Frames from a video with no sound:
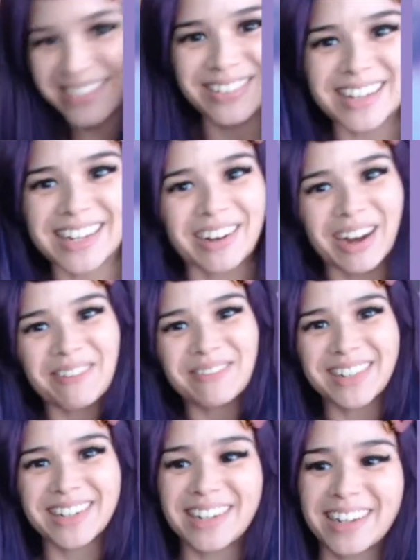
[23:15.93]
really
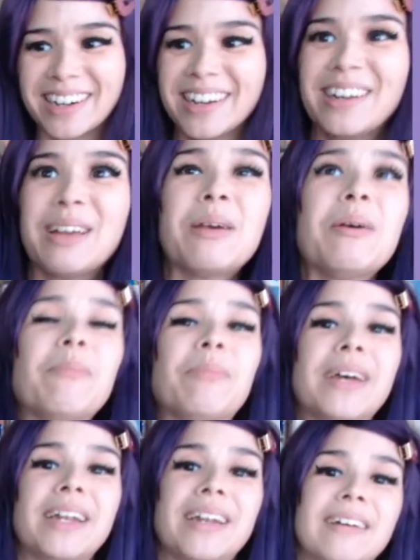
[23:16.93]
cramped in here.
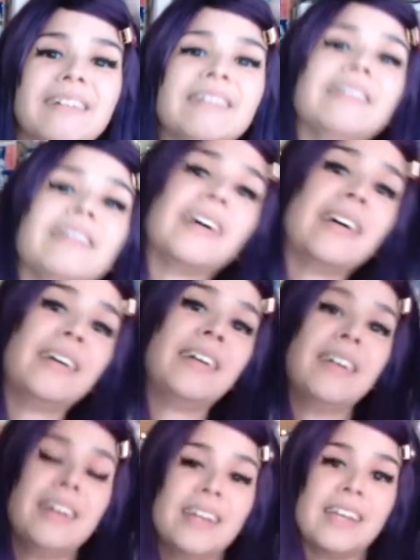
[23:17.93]
But
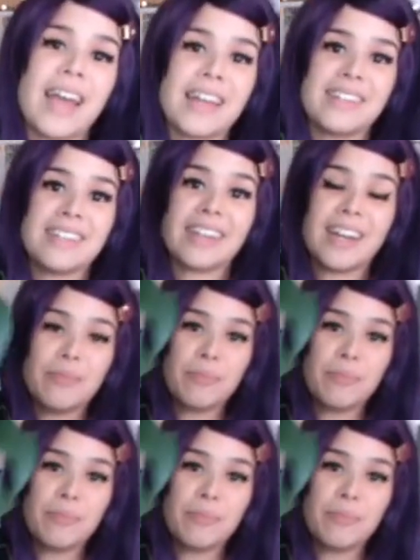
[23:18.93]
yeah, she's gotten